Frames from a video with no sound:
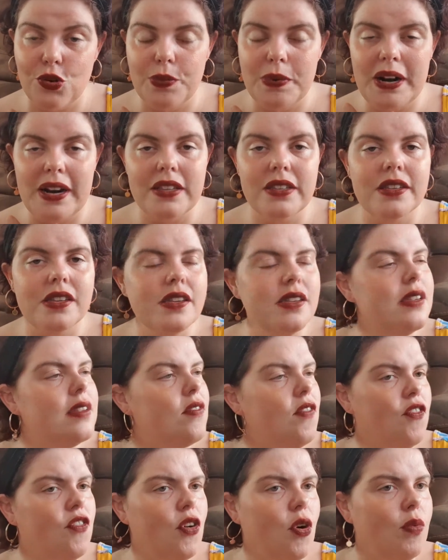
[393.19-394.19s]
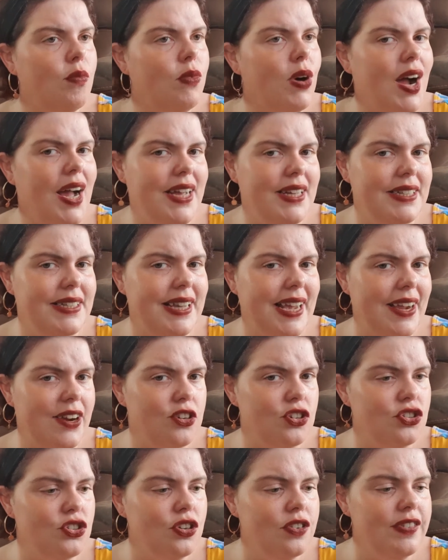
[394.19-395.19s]
Prince from what I had
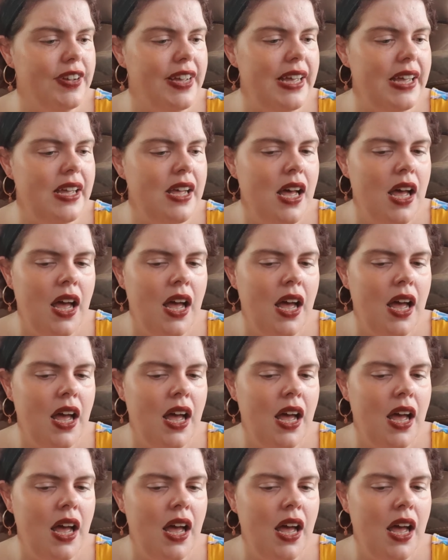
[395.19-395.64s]
heard of it.